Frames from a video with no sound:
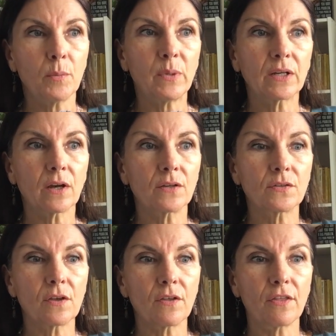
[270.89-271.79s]

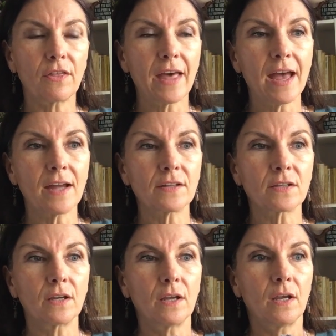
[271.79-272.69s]
because
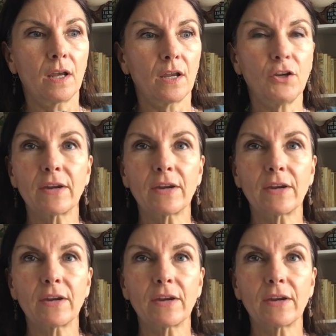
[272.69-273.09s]
that you